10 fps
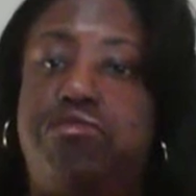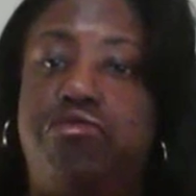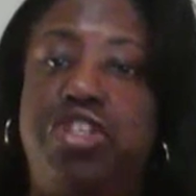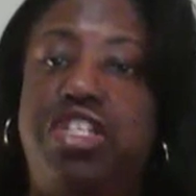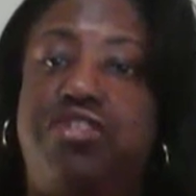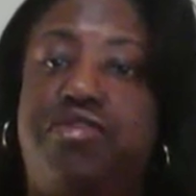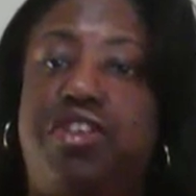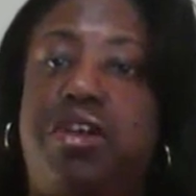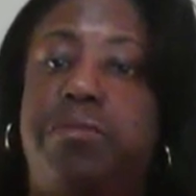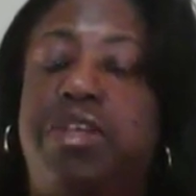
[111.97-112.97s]
reach
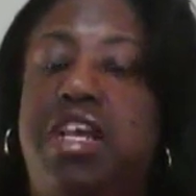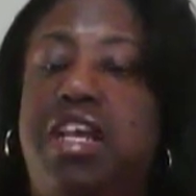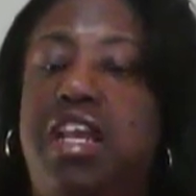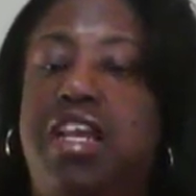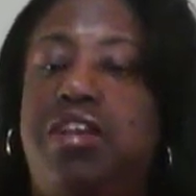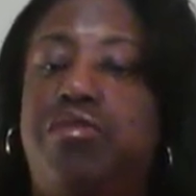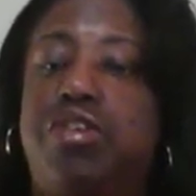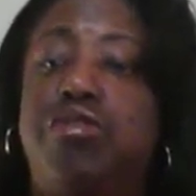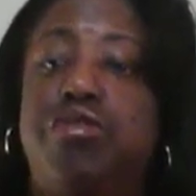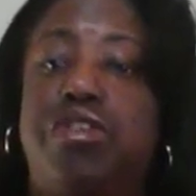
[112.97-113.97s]
from a
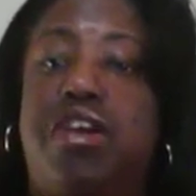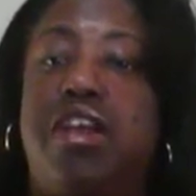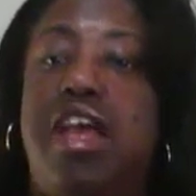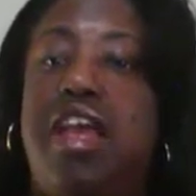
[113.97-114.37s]
recruiter?